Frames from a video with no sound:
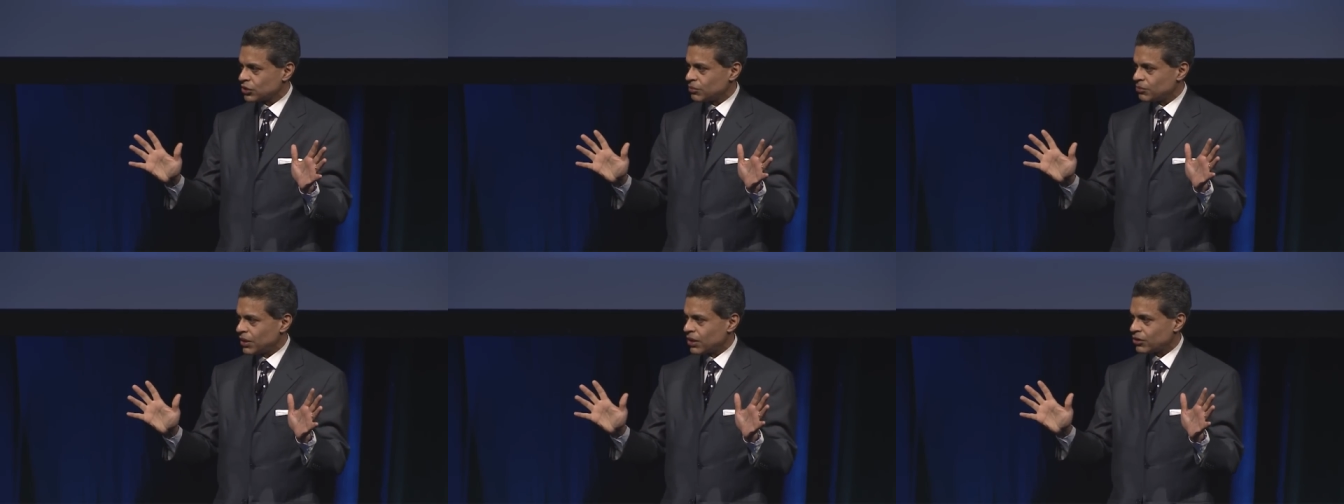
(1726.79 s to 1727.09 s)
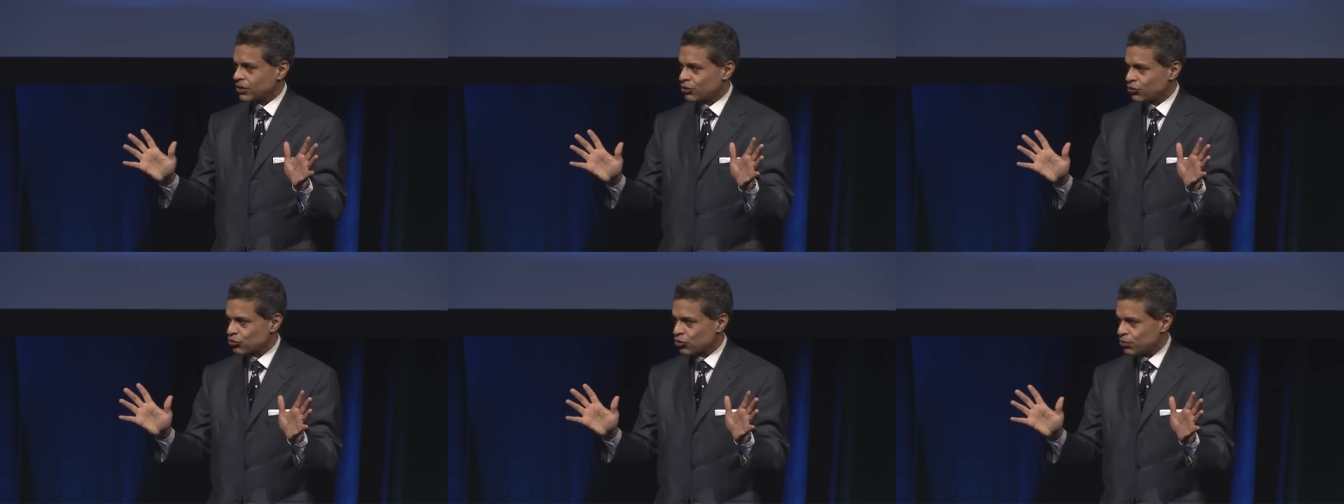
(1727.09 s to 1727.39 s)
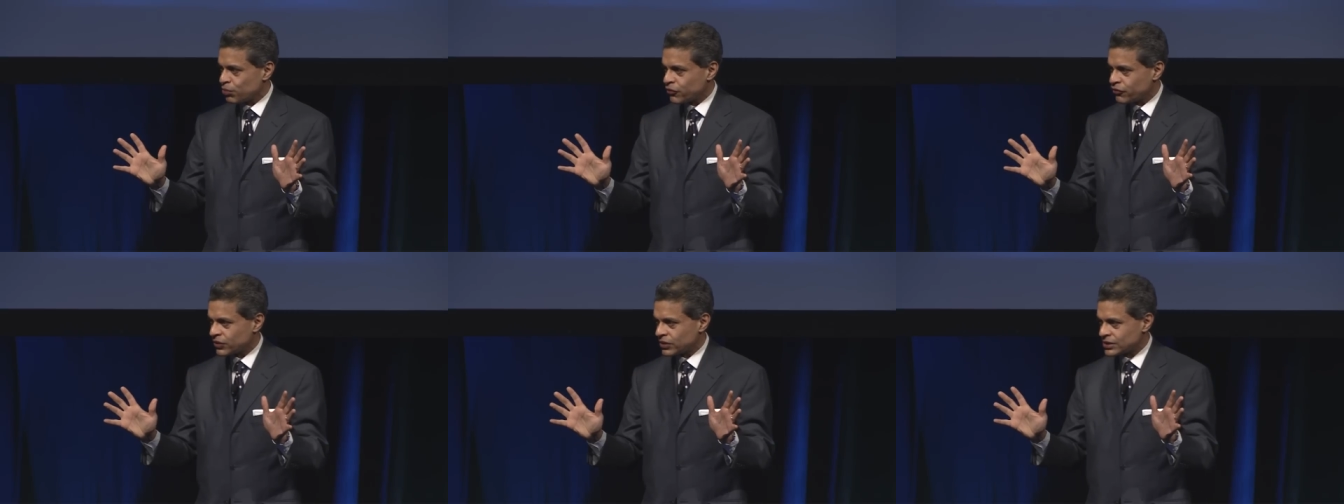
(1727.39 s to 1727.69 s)
among a group
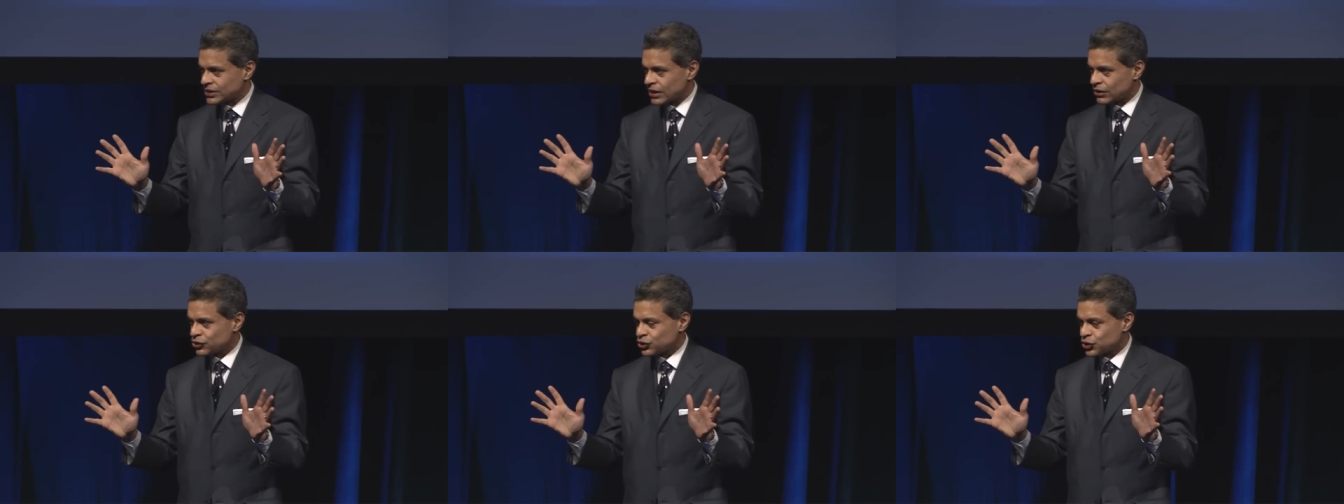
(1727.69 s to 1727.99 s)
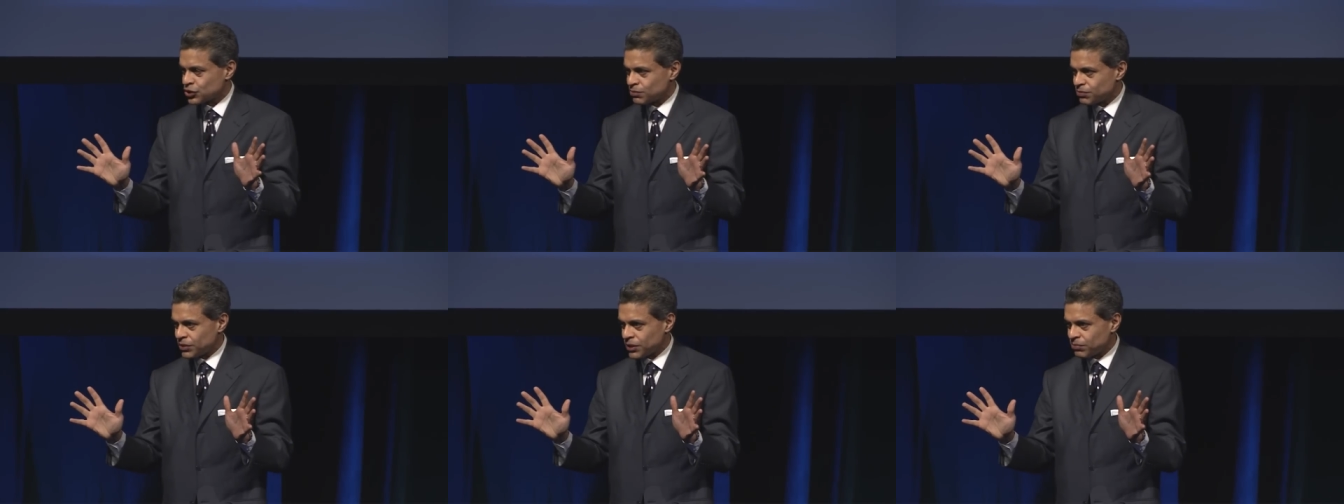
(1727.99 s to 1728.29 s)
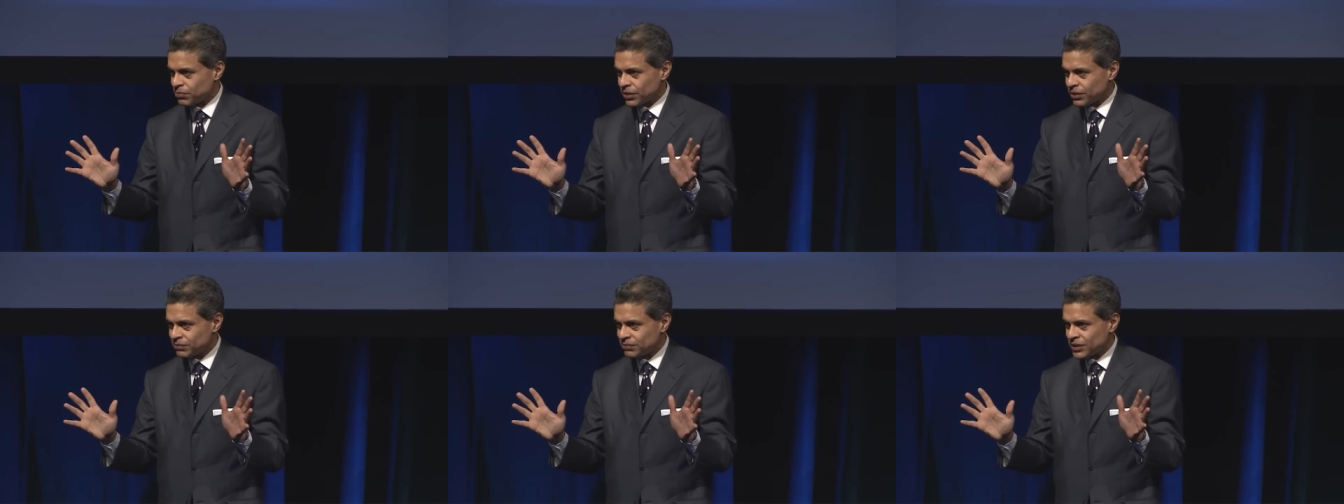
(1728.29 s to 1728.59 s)
of intelligent
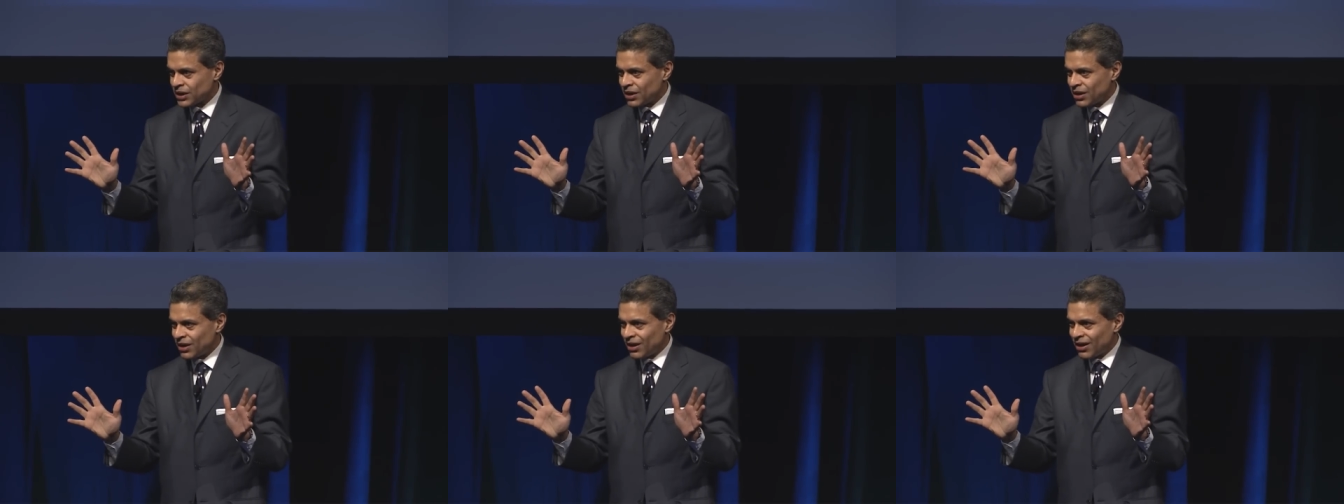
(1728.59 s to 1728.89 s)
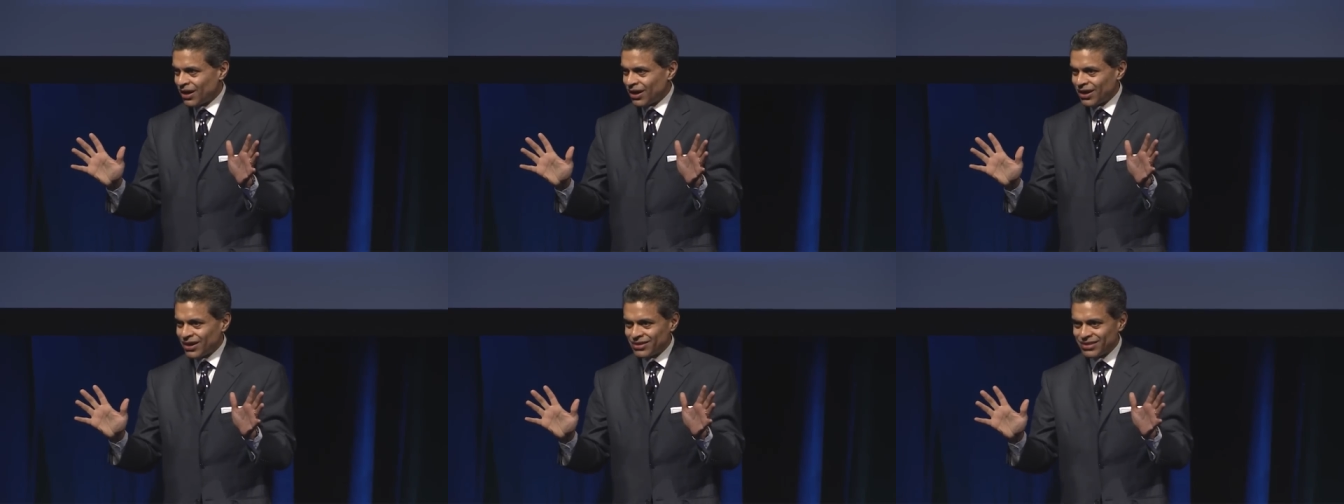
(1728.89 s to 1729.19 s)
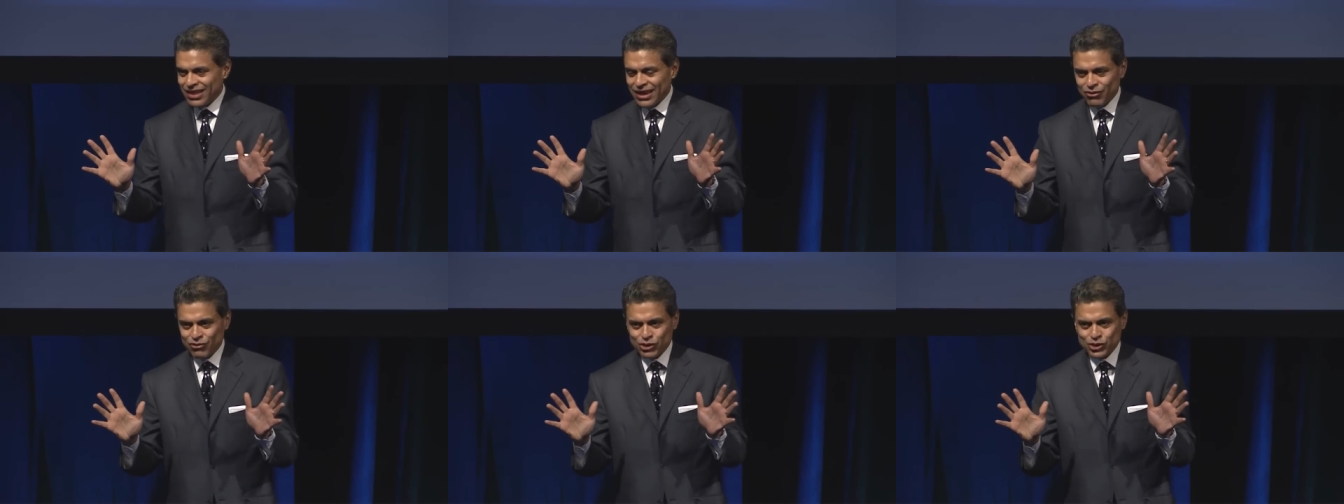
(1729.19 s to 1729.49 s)
people.
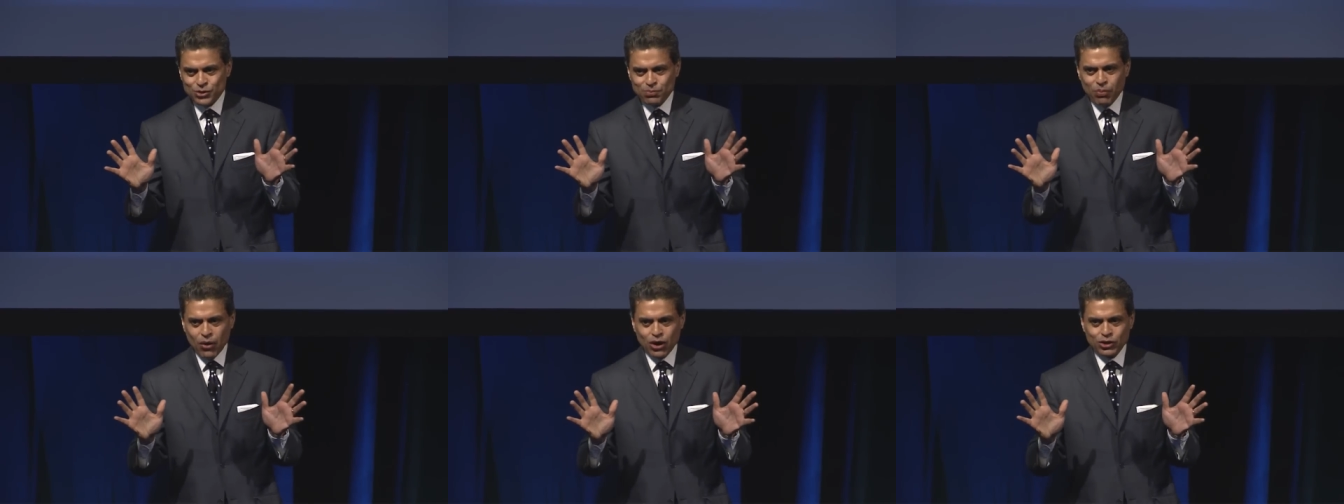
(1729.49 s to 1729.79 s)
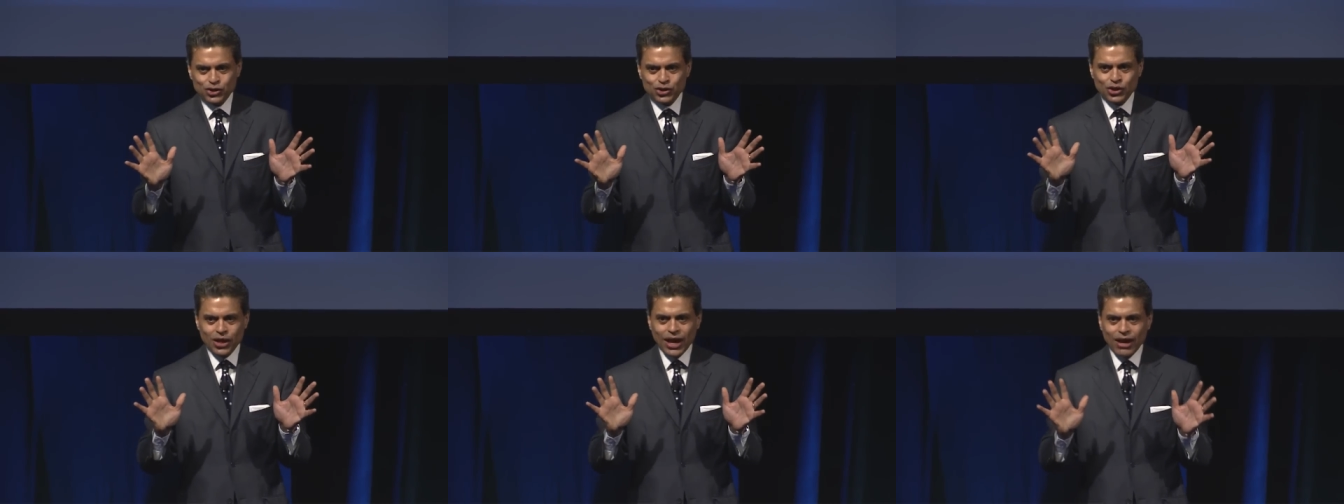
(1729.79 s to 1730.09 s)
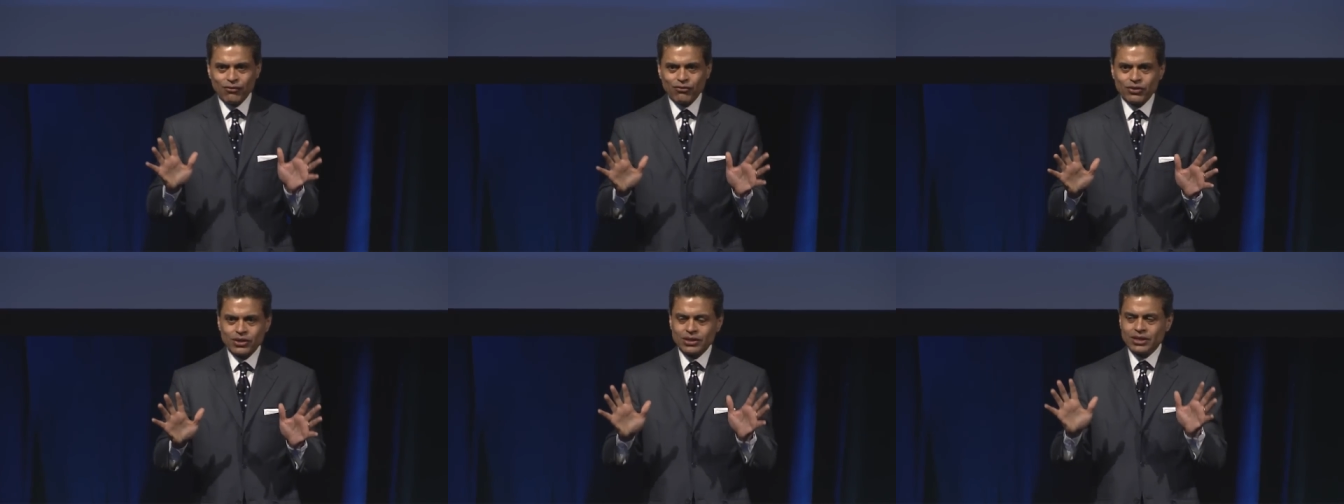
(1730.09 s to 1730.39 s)
Their response to
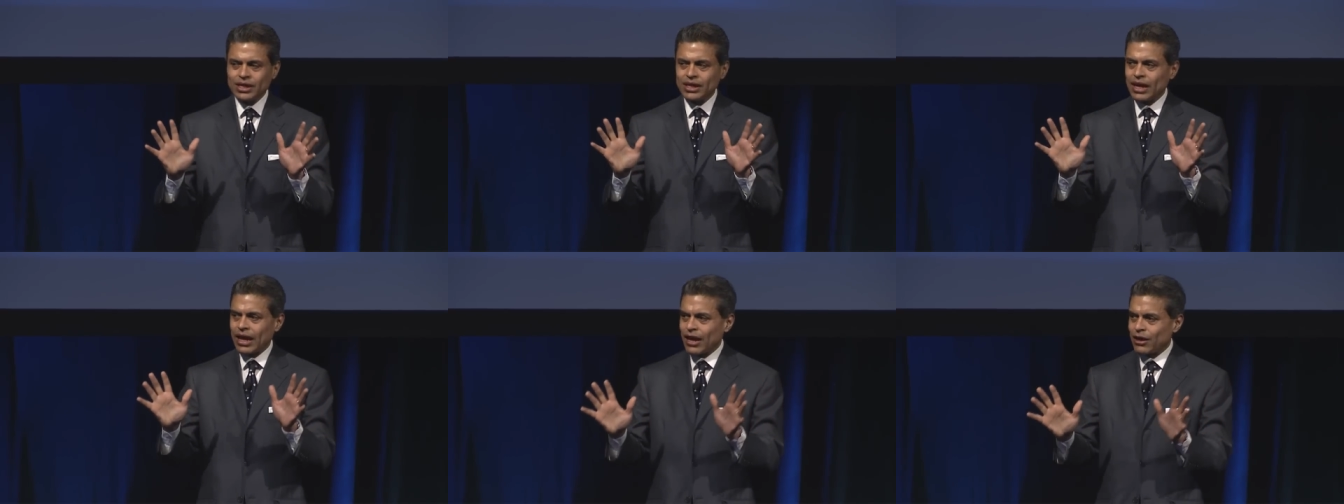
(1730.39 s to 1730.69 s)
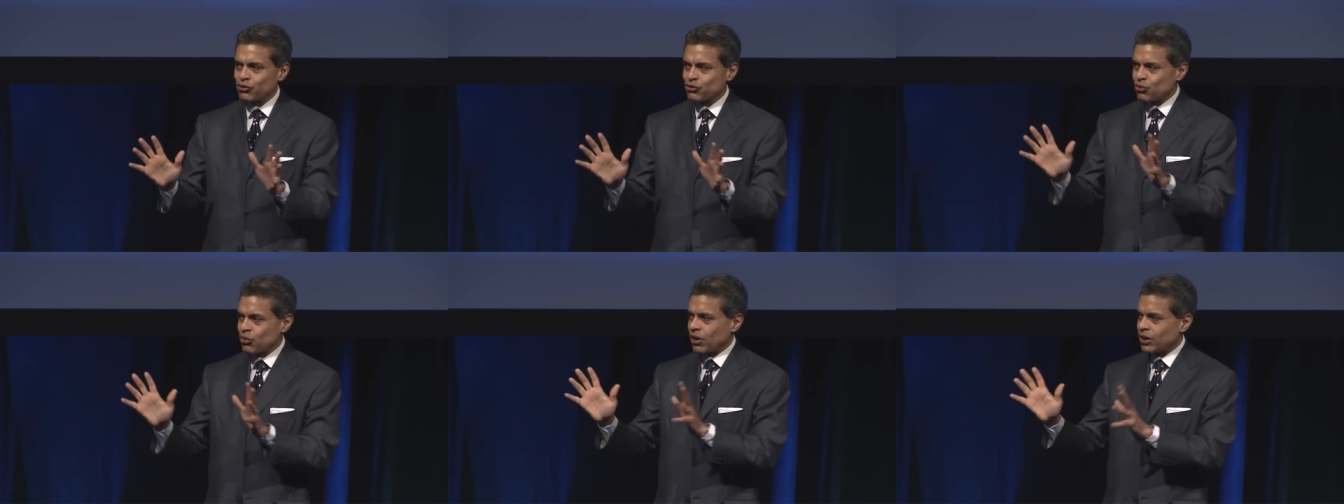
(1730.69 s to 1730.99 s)
everything Andrew